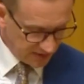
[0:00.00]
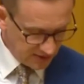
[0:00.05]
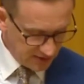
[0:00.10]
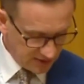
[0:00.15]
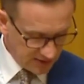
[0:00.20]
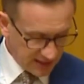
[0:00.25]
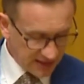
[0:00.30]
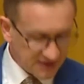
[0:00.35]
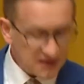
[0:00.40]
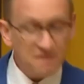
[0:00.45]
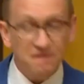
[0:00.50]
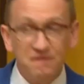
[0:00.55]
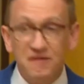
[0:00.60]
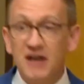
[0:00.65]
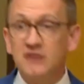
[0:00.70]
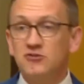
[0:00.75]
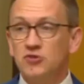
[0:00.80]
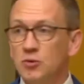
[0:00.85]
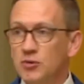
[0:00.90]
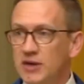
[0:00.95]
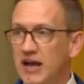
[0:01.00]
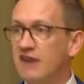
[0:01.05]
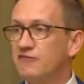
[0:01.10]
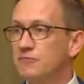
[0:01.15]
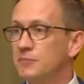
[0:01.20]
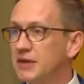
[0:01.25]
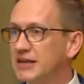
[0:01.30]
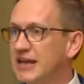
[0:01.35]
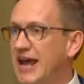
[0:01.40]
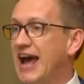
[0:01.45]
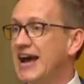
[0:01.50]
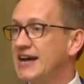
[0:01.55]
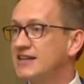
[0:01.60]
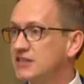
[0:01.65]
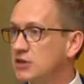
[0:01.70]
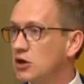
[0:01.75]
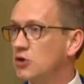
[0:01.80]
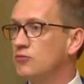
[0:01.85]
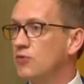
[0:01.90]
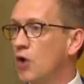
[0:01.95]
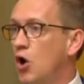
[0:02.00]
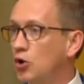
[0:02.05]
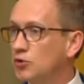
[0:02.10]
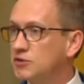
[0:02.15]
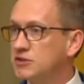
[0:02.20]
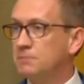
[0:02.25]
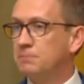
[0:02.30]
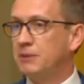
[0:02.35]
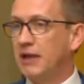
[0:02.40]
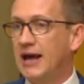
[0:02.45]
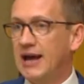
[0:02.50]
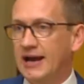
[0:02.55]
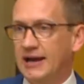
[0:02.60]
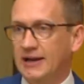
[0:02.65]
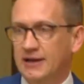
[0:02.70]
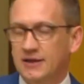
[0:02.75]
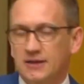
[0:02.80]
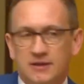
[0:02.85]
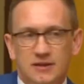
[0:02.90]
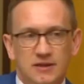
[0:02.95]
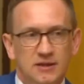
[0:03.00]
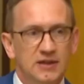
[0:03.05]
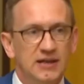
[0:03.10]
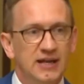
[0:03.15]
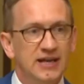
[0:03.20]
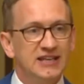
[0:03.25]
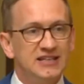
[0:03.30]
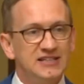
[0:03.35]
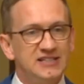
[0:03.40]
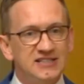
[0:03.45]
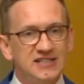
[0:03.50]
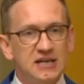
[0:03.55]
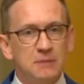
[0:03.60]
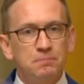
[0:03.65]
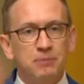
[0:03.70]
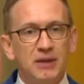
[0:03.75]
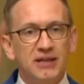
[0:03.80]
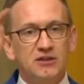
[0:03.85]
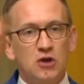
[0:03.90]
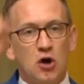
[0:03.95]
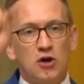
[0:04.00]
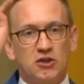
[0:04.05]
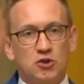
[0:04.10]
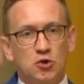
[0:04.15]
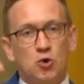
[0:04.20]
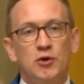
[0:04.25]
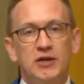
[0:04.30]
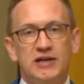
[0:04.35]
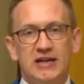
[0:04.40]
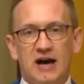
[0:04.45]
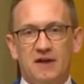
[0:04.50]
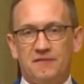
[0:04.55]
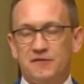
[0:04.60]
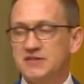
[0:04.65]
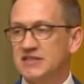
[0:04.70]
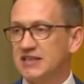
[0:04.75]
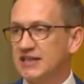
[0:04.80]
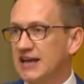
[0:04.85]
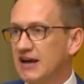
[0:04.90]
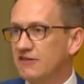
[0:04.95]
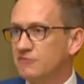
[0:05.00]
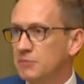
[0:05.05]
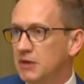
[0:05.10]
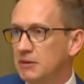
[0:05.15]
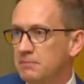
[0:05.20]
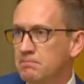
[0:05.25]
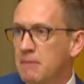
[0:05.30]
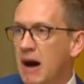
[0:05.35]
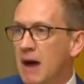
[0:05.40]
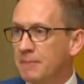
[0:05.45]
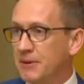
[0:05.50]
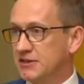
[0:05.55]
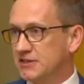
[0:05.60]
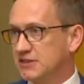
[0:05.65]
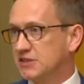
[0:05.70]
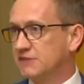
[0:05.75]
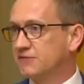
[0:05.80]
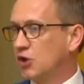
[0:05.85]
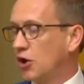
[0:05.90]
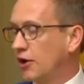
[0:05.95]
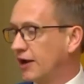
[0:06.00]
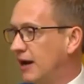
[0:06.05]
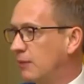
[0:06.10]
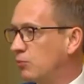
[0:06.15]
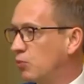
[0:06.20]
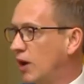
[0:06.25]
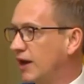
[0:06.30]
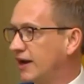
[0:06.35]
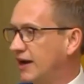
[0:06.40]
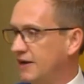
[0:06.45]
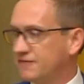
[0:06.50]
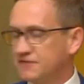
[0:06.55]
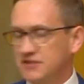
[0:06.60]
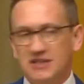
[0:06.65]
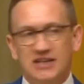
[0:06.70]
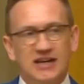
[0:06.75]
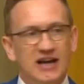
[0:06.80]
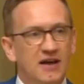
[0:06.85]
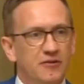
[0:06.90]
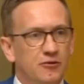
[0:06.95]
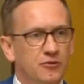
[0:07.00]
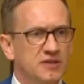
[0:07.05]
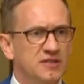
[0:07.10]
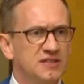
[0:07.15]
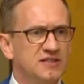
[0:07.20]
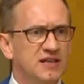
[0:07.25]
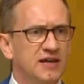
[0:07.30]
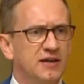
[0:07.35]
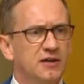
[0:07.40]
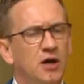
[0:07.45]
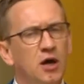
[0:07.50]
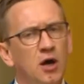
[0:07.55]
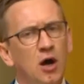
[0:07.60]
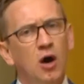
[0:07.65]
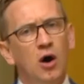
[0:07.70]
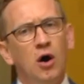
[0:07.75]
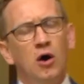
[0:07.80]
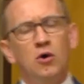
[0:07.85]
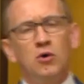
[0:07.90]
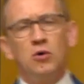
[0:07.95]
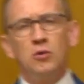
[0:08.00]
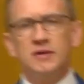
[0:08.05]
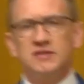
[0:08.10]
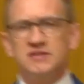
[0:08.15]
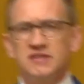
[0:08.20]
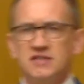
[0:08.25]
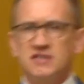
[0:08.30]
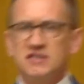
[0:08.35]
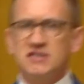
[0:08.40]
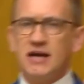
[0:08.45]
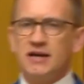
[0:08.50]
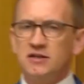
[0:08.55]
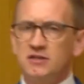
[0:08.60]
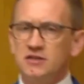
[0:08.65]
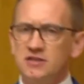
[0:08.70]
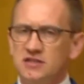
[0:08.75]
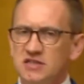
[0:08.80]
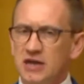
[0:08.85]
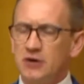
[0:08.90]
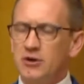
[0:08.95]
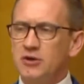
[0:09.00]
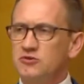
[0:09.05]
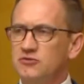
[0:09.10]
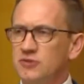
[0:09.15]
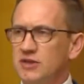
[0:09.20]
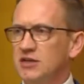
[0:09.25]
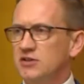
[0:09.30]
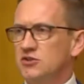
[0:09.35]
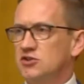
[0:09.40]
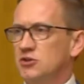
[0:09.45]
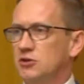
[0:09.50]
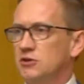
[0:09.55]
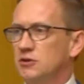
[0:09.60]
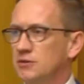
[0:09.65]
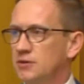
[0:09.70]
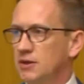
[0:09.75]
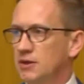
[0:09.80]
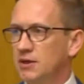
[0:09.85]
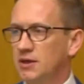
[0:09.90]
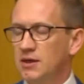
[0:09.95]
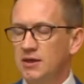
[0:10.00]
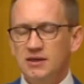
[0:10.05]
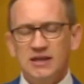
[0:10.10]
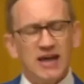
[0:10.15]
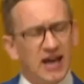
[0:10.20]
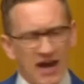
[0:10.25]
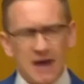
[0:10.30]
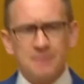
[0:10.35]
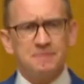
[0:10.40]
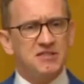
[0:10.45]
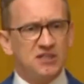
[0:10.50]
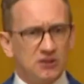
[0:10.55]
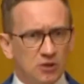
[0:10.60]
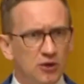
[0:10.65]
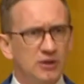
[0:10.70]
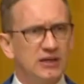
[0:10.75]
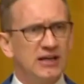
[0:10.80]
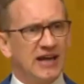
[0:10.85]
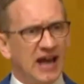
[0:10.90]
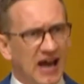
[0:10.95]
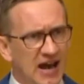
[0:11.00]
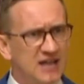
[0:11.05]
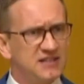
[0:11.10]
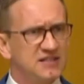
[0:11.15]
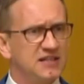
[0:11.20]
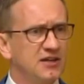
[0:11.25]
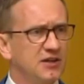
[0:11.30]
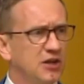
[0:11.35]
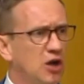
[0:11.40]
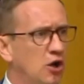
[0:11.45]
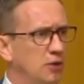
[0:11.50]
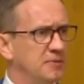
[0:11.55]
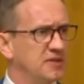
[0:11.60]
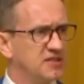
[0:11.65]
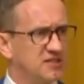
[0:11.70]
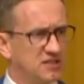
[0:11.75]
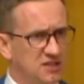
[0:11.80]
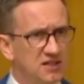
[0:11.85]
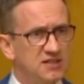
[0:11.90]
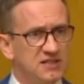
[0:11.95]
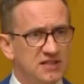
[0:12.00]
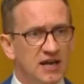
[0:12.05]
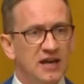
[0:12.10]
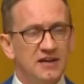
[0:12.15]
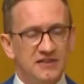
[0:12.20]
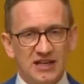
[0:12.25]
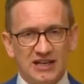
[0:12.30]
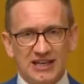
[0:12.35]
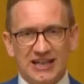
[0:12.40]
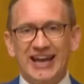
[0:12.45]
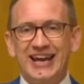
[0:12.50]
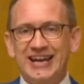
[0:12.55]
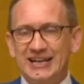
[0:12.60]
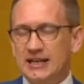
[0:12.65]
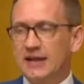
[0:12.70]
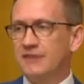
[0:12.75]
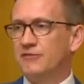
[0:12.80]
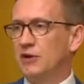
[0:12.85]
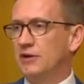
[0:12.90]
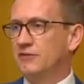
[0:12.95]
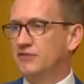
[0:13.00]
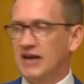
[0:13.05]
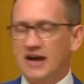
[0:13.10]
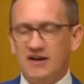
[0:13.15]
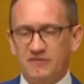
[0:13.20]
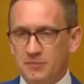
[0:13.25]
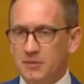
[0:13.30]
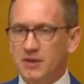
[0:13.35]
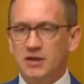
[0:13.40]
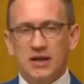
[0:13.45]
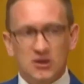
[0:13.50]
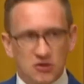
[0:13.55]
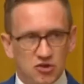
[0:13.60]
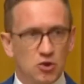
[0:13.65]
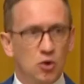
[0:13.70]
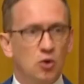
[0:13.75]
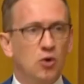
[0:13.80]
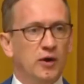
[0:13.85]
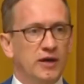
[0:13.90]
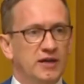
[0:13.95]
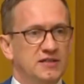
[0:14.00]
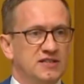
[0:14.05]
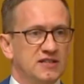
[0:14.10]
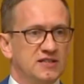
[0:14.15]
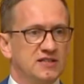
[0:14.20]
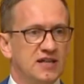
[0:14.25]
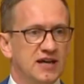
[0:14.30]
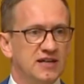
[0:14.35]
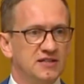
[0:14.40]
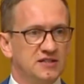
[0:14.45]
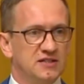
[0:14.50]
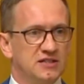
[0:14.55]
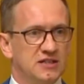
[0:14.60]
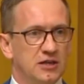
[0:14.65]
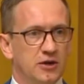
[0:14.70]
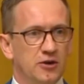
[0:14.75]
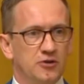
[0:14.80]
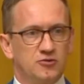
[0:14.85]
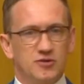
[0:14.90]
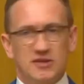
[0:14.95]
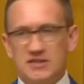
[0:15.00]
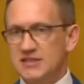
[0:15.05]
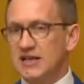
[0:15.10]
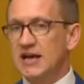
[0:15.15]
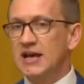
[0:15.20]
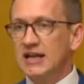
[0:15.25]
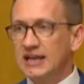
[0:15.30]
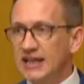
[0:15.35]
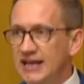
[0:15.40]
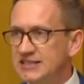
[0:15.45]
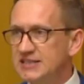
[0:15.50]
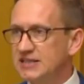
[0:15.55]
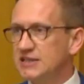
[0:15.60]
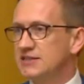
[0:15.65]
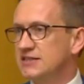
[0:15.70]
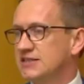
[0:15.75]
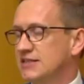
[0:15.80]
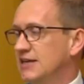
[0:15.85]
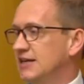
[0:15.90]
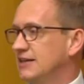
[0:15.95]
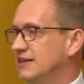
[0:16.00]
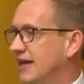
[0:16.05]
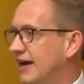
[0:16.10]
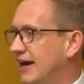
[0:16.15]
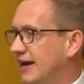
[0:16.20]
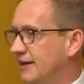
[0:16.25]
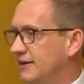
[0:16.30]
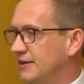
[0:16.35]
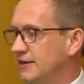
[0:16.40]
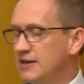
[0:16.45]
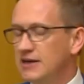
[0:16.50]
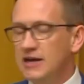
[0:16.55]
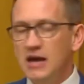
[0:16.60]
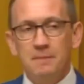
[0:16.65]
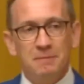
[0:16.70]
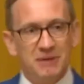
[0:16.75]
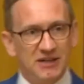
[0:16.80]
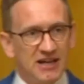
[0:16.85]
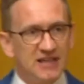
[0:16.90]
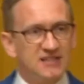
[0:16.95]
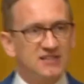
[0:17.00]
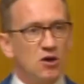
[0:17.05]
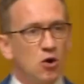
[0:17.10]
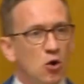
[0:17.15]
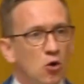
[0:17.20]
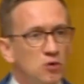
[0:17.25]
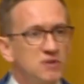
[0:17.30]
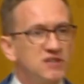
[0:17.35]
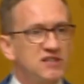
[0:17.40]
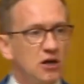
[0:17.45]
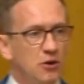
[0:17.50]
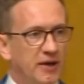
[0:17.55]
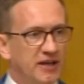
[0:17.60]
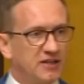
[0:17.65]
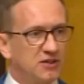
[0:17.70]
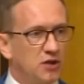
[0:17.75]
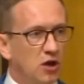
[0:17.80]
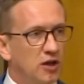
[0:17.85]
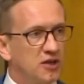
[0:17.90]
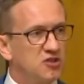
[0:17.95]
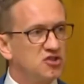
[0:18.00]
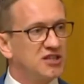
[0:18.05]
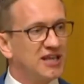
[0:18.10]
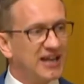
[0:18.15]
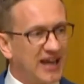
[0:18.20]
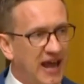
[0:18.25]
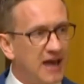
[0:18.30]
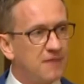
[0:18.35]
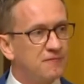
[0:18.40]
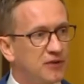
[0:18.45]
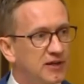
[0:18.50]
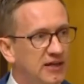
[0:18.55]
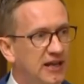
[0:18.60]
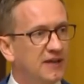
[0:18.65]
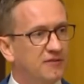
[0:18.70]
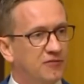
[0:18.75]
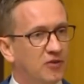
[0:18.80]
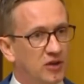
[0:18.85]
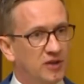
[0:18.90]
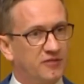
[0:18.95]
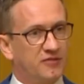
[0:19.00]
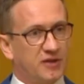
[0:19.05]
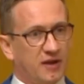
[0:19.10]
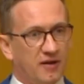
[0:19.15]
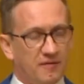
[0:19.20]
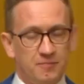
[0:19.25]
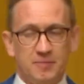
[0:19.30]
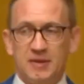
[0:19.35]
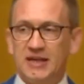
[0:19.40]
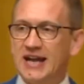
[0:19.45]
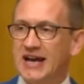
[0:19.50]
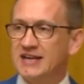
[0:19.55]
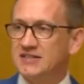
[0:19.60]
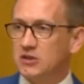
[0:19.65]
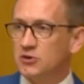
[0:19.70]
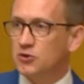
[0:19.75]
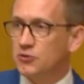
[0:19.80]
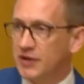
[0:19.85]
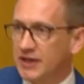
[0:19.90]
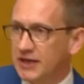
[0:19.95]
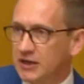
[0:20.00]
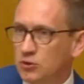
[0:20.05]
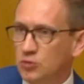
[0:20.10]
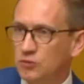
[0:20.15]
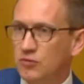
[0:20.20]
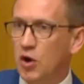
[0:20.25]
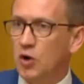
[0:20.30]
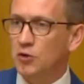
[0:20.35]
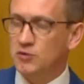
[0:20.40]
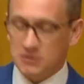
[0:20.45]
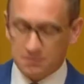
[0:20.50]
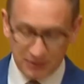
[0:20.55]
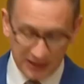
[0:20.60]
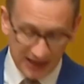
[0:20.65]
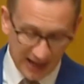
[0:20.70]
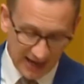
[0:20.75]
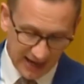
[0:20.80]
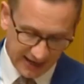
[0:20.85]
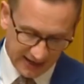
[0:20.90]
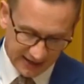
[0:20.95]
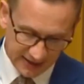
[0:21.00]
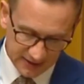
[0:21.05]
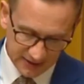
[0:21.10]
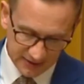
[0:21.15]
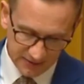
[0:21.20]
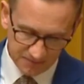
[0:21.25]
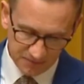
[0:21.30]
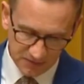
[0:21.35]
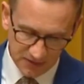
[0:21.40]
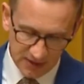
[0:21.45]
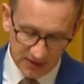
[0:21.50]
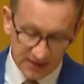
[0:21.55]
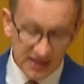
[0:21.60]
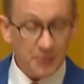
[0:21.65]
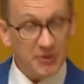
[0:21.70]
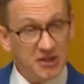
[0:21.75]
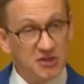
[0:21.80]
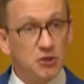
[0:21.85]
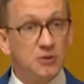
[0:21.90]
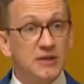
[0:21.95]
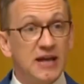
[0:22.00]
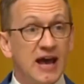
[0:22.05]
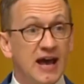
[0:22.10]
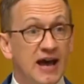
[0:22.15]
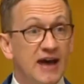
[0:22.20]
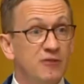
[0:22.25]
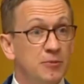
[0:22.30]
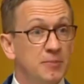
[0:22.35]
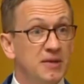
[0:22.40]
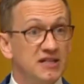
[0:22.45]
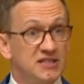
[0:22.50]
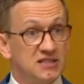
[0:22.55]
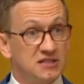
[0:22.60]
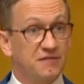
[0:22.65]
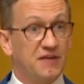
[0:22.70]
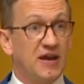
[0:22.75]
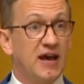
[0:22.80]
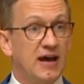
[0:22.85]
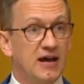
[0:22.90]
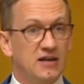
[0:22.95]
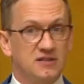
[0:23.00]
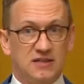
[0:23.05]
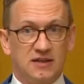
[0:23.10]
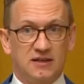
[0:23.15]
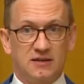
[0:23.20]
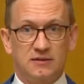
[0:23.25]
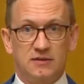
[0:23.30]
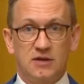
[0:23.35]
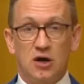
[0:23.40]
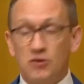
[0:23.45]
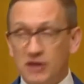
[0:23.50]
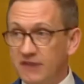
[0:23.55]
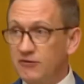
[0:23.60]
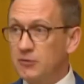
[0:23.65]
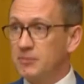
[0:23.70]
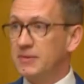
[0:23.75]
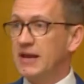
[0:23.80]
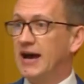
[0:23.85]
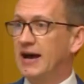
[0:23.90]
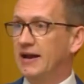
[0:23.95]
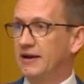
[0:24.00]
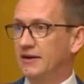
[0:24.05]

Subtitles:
and the federal government has a role to play. It is simply not good enough as the government muppets have got up one after the other and said, oh, it's a state and territory issue. Yeah, absolutely. Housing and homelessness, the lead level of government, sure, it's the states and territories. Let's concede that. But let's also acknowledge that every level of government has a critical role to play. Now, we do now have a Minister for Housing. I'll give him that.